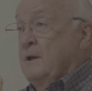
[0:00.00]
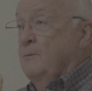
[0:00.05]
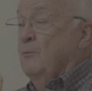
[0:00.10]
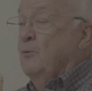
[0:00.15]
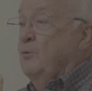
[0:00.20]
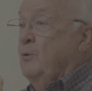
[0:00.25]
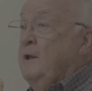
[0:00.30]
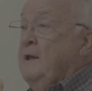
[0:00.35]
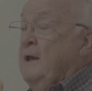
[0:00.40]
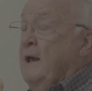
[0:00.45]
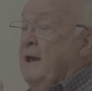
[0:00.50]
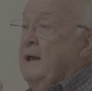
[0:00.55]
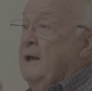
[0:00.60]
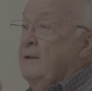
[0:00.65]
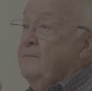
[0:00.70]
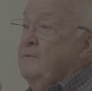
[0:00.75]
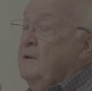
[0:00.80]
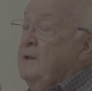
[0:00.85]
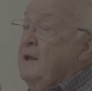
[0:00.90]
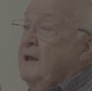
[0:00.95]
we
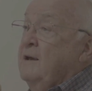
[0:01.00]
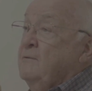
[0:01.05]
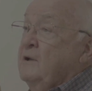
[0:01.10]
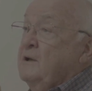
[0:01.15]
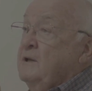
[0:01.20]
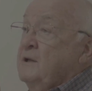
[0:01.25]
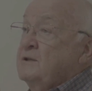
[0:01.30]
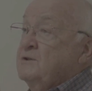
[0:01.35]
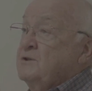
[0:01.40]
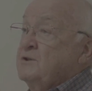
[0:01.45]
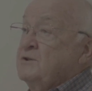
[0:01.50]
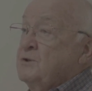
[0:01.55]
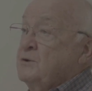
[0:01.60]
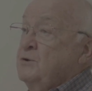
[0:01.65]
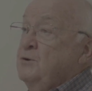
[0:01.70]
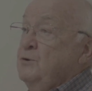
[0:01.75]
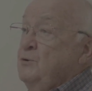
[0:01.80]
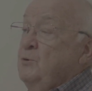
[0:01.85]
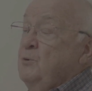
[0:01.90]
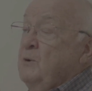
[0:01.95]
had the evidence
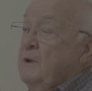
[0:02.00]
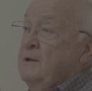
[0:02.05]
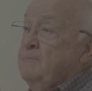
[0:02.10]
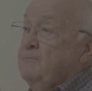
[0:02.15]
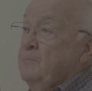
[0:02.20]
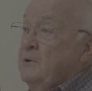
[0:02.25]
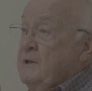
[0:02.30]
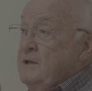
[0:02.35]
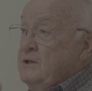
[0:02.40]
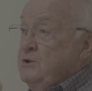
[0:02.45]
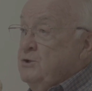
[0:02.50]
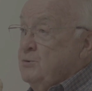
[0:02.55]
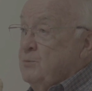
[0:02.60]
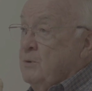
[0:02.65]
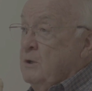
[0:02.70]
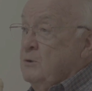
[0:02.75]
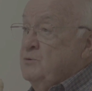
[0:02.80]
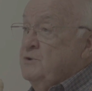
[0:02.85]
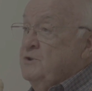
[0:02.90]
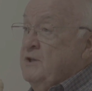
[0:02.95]
to impeach
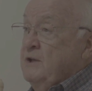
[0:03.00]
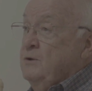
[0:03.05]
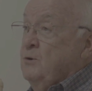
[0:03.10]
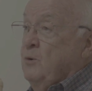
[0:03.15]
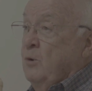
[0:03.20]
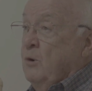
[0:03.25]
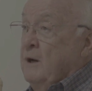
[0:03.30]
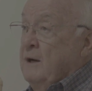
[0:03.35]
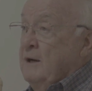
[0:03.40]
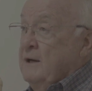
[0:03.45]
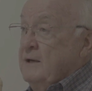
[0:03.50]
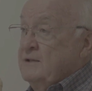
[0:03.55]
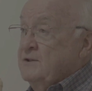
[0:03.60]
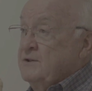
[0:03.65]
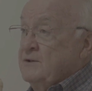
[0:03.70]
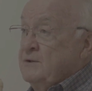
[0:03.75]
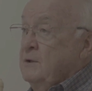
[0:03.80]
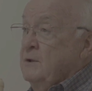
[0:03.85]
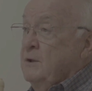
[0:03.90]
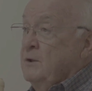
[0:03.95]
Rosie
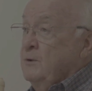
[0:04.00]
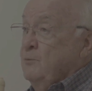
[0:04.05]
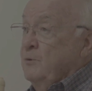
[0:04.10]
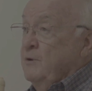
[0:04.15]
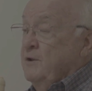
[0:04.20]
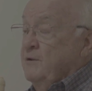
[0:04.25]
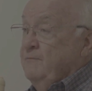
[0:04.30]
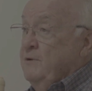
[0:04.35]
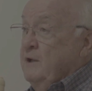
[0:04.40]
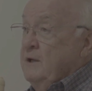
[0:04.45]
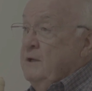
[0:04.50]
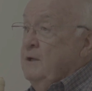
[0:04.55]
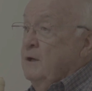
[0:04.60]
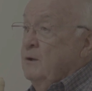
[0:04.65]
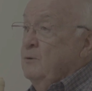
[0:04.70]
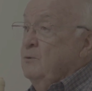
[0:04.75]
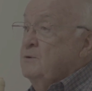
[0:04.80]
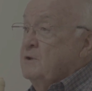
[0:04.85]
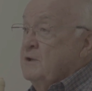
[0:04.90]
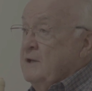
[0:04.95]
Christ with a
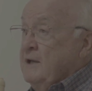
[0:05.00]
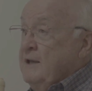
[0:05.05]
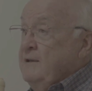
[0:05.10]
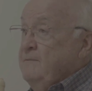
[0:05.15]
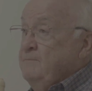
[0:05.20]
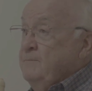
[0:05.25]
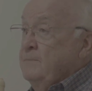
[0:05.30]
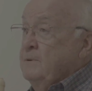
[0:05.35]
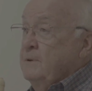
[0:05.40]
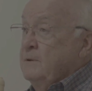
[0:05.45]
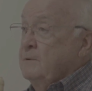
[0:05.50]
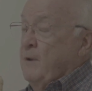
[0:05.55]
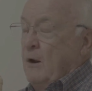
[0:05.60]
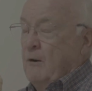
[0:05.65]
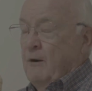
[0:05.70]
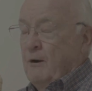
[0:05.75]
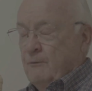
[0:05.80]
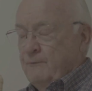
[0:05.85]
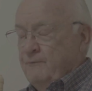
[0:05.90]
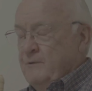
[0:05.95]
videotape
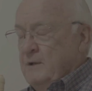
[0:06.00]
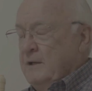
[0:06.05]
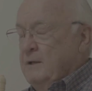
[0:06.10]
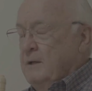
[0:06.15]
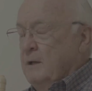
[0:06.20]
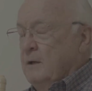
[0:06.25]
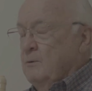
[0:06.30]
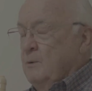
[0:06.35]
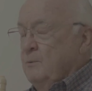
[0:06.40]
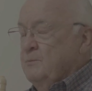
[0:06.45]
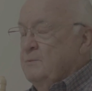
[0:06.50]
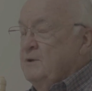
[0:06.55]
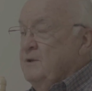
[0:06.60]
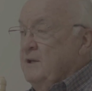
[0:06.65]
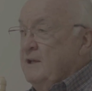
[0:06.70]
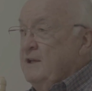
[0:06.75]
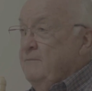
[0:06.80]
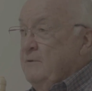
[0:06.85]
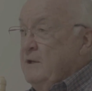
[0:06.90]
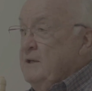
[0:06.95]
or video
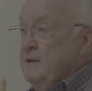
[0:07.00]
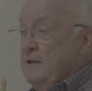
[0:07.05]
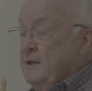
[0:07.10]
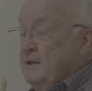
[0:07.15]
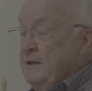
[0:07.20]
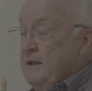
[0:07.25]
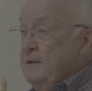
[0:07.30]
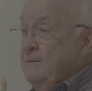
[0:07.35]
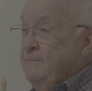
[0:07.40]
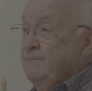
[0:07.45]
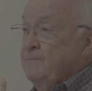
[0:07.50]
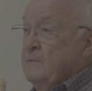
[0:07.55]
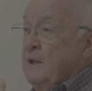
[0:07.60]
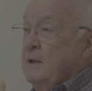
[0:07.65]
DVD